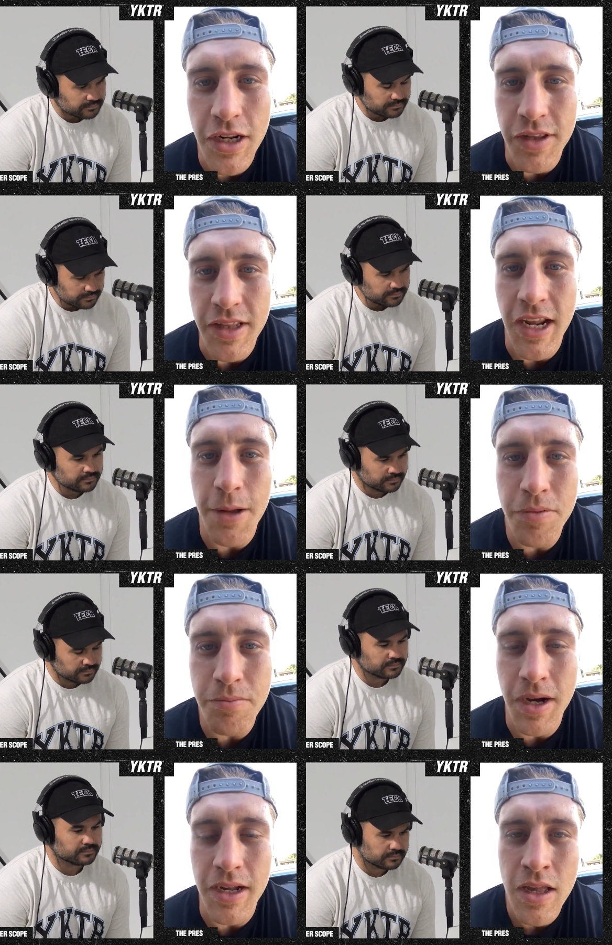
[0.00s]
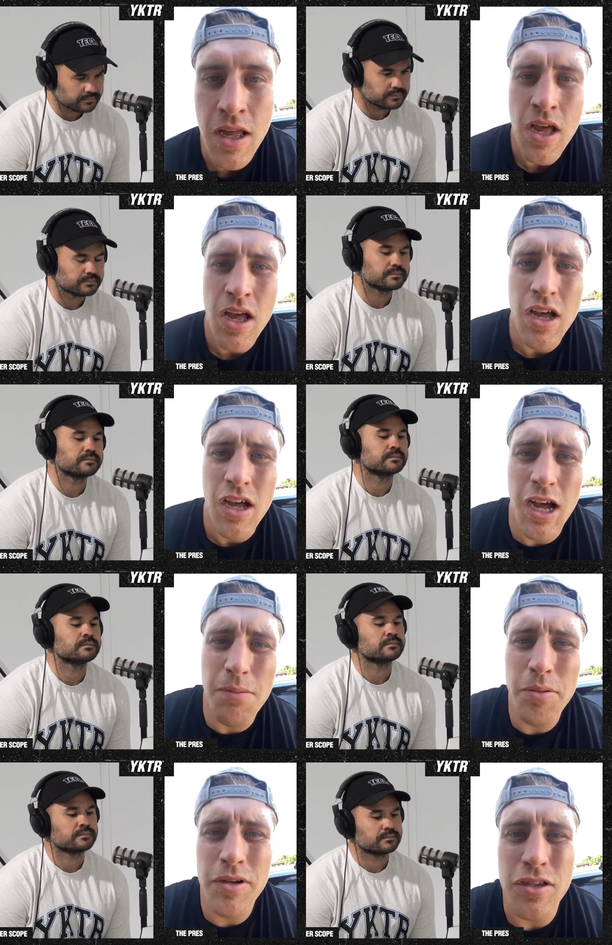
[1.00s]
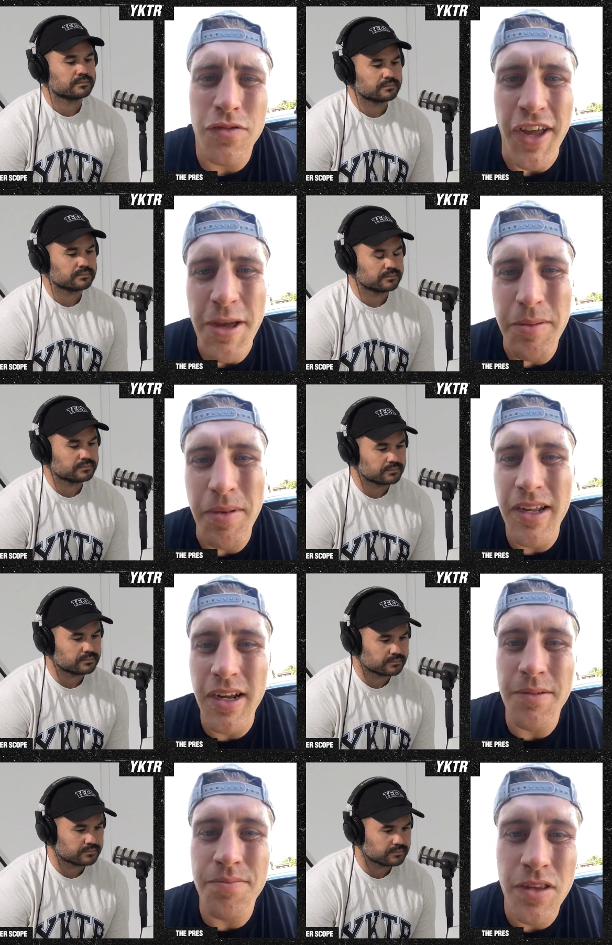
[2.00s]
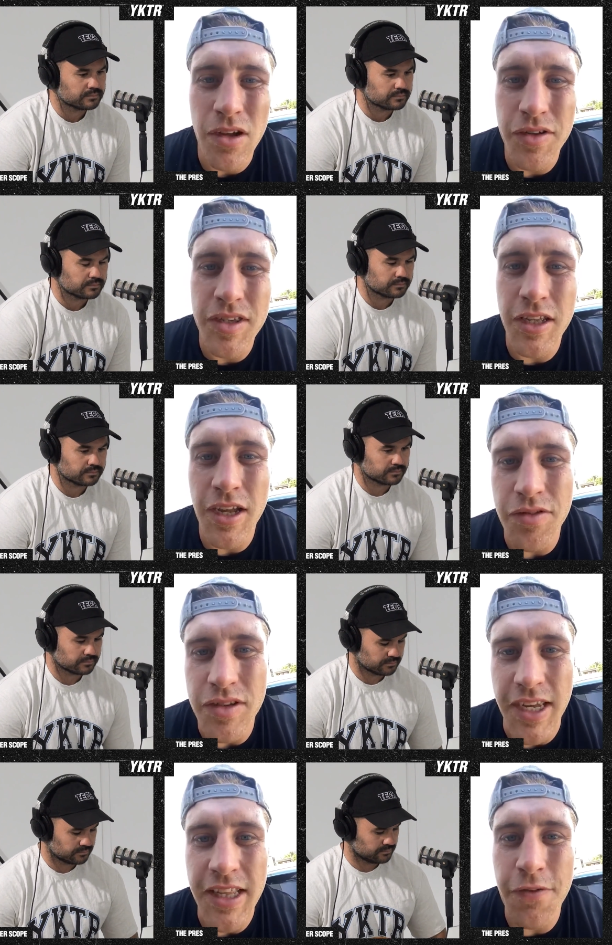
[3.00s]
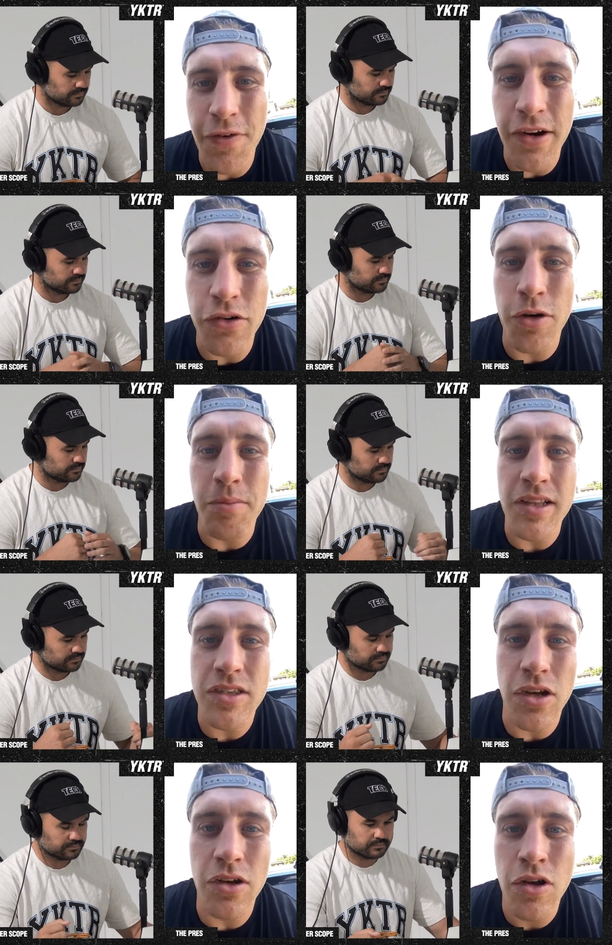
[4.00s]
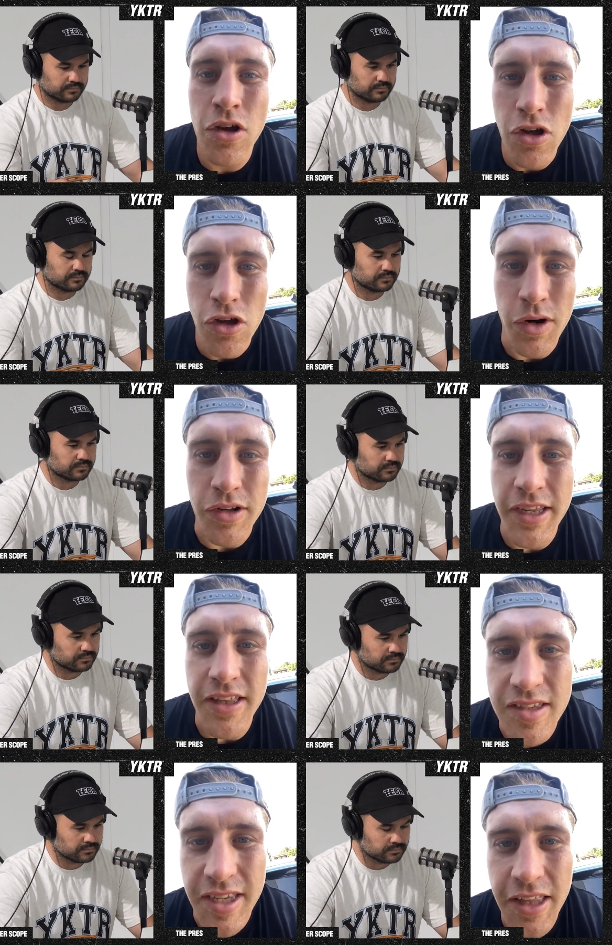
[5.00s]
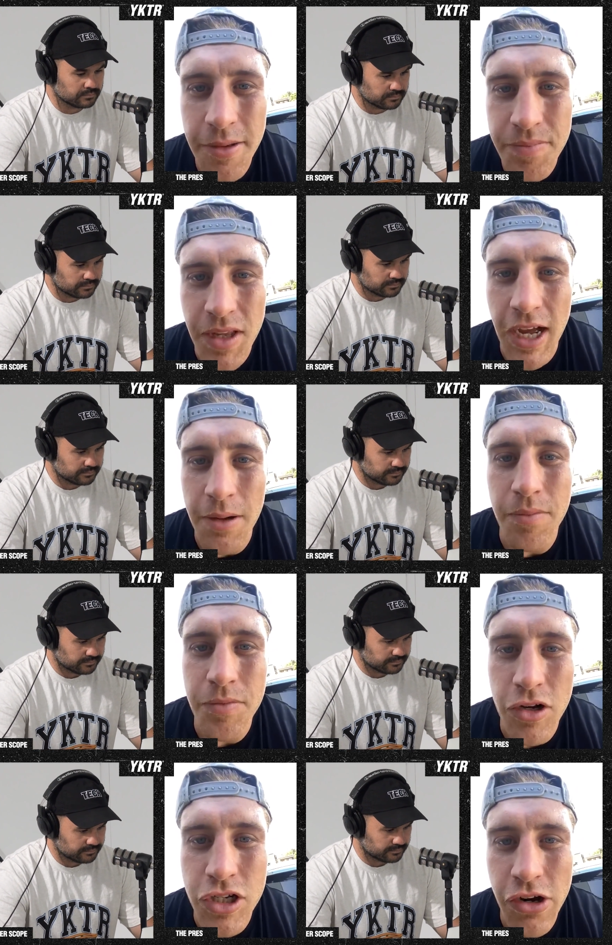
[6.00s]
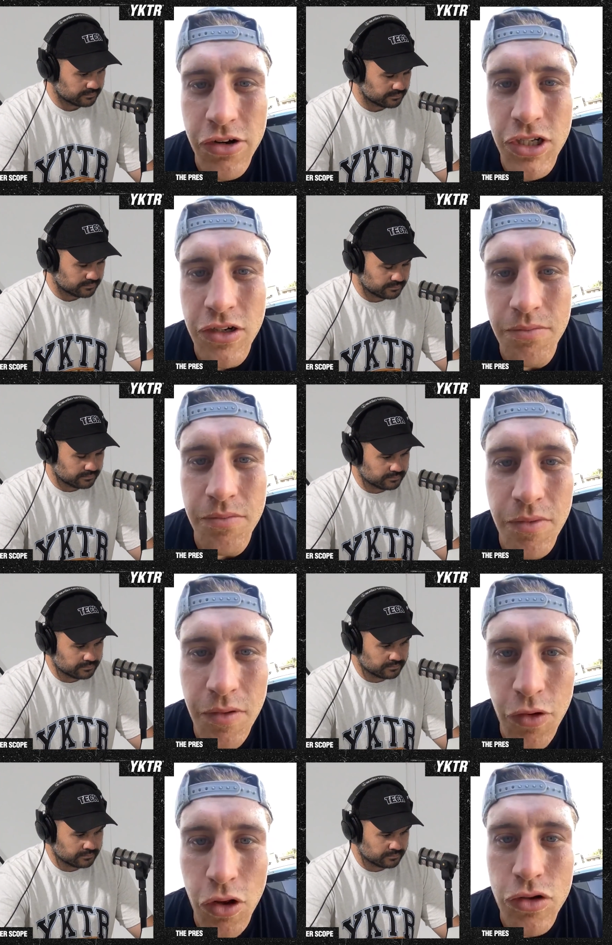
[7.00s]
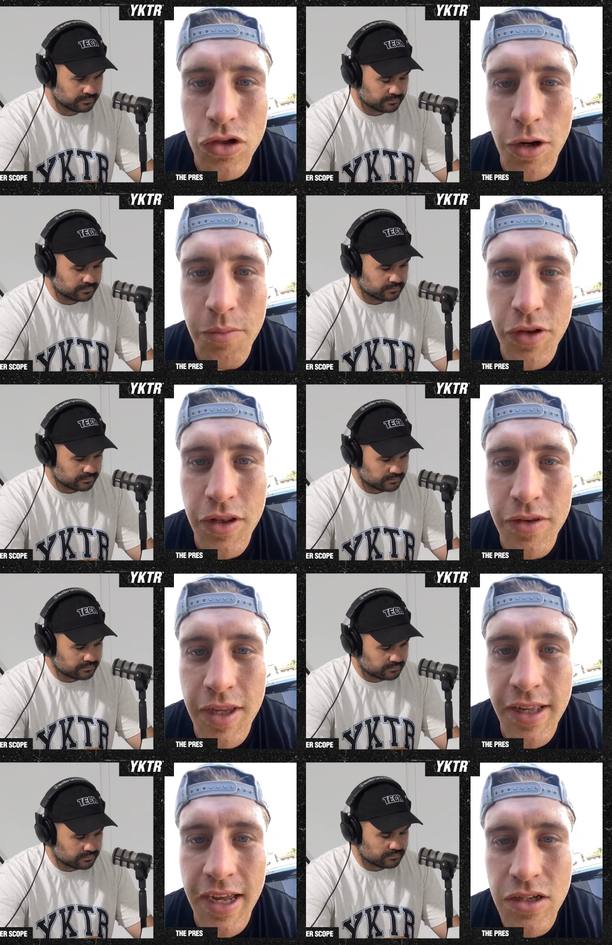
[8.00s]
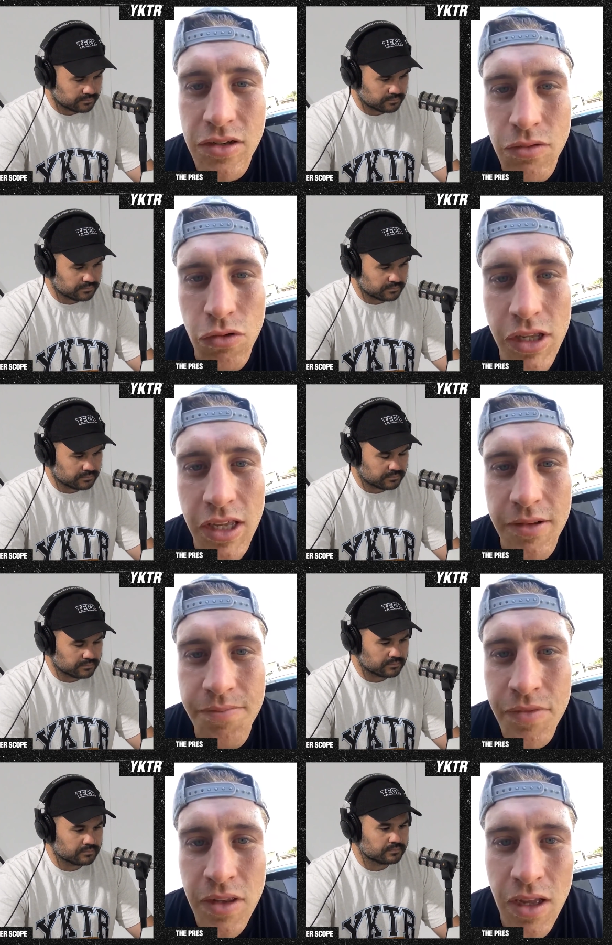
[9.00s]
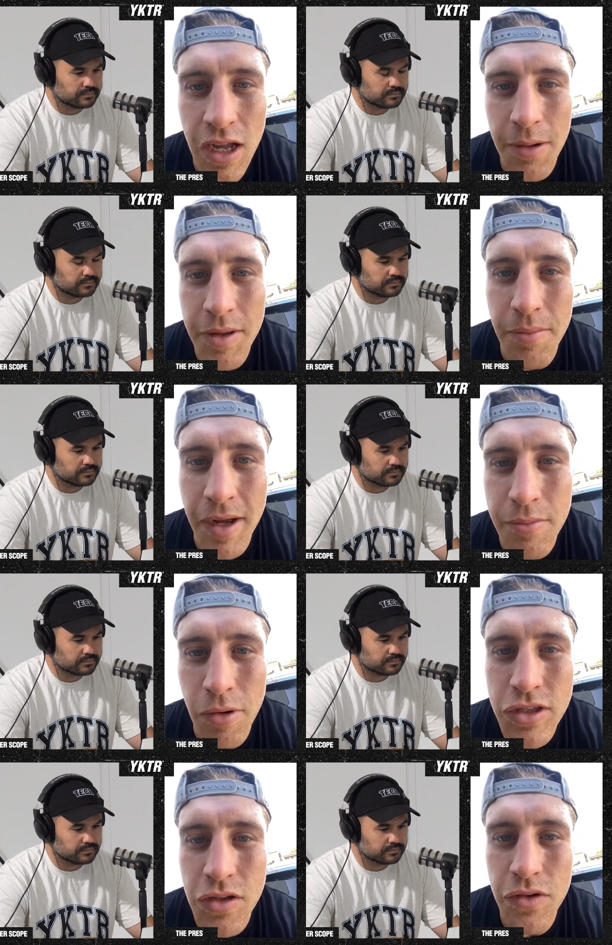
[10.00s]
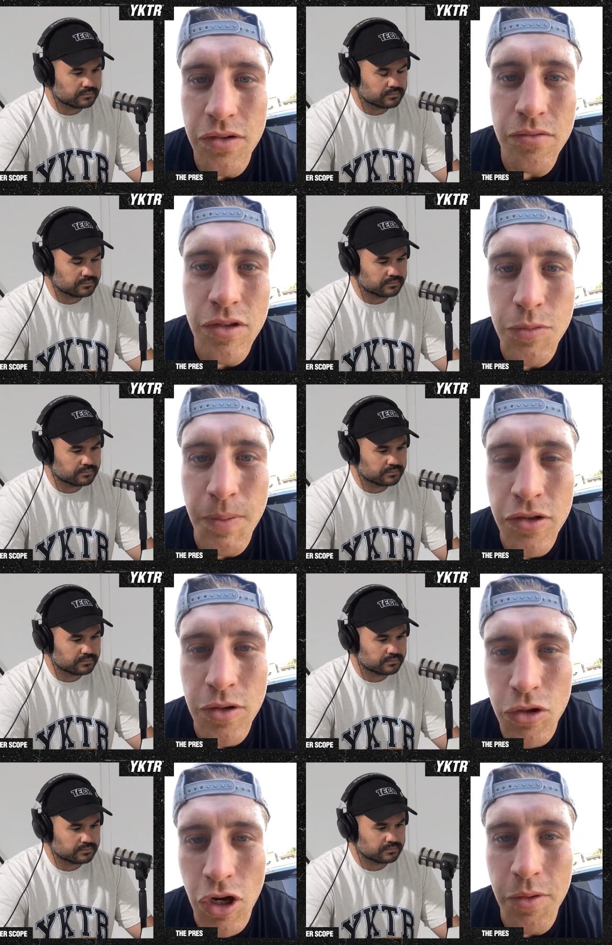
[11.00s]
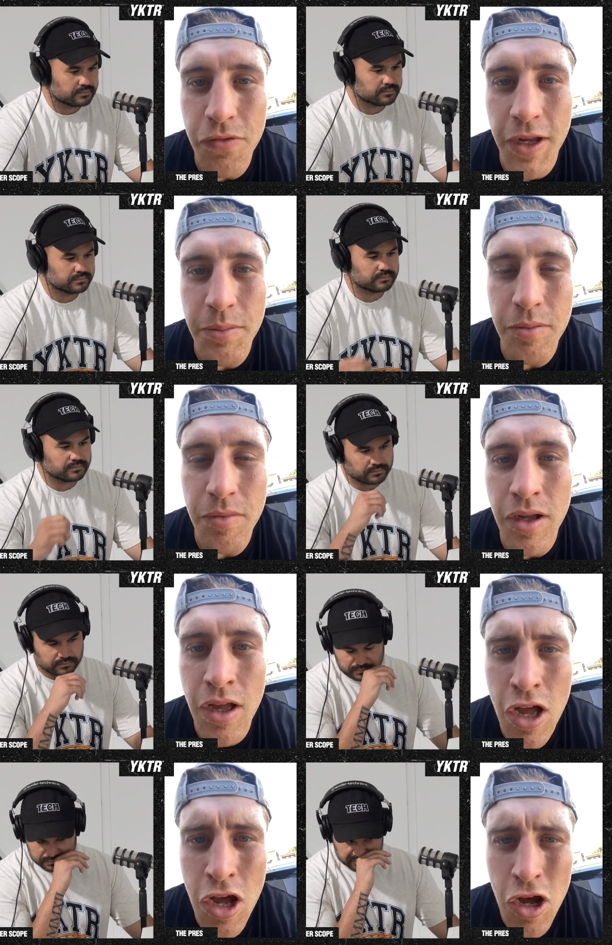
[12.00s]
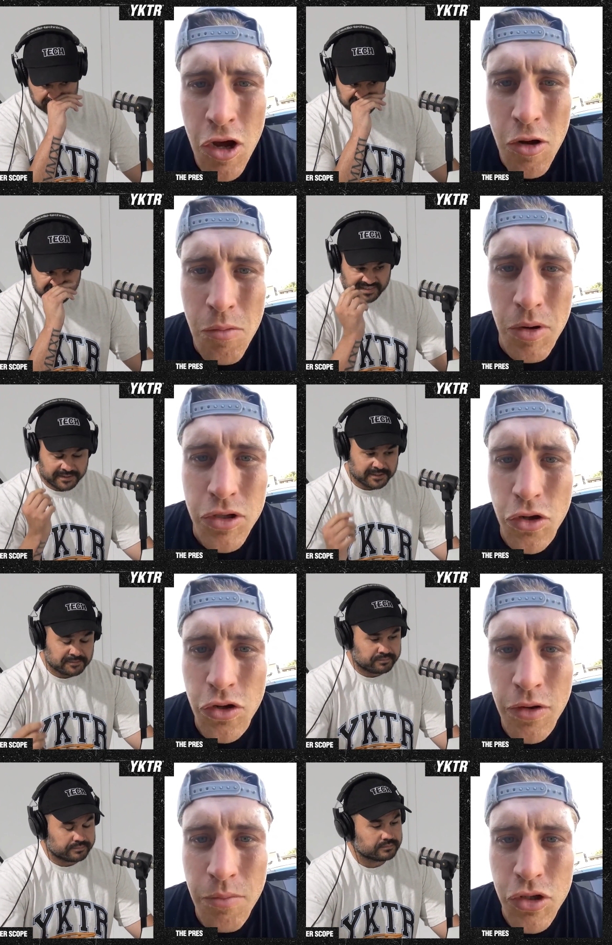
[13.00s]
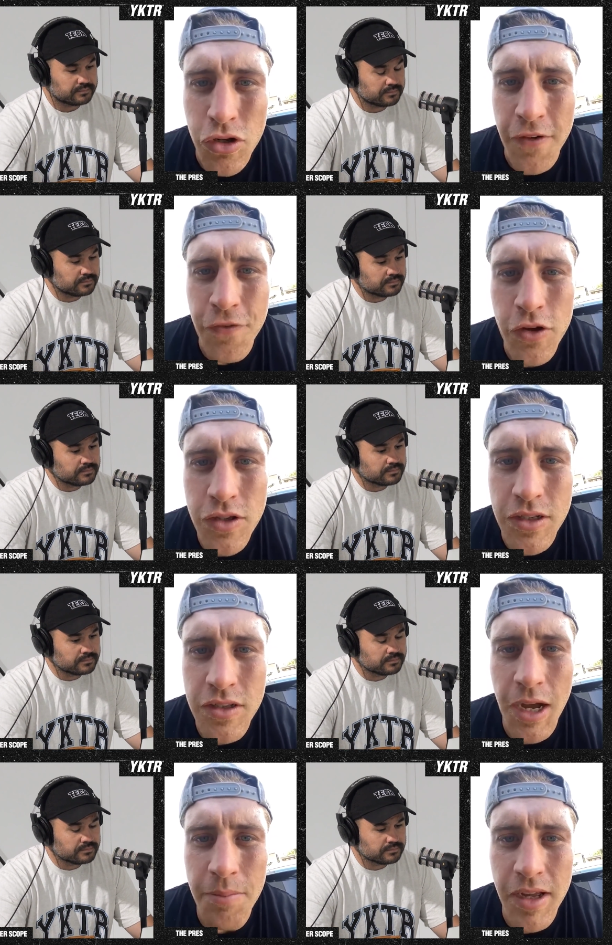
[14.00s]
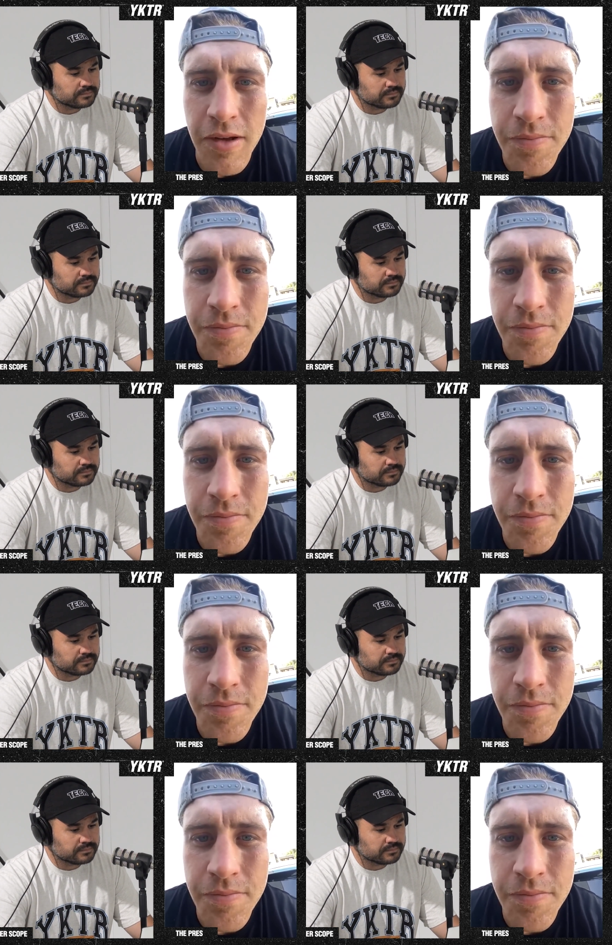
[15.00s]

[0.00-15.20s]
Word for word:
Speaker 1: and everything that happened. But um, probably just family, mate. Um, obviously haven't seen them for eight or nine months, so when I did get to see them, um, I cherished it for a long time for the ten days I was in Rocky, and um, yeah, made the most of it and just spent some time with family and my my two my two nephews, and um, yeah,